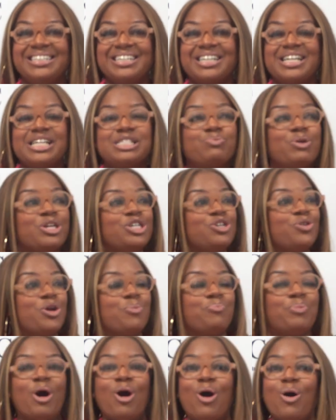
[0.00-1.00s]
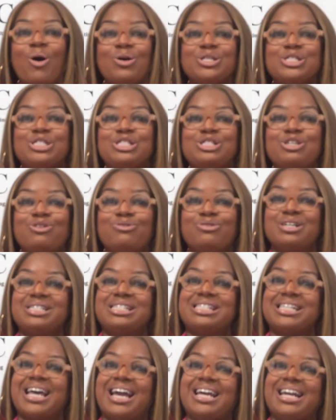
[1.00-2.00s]
Because when you're the boss, you can
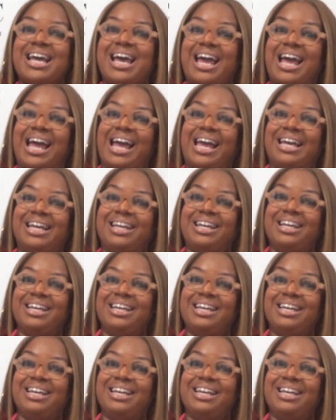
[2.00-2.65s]
say that.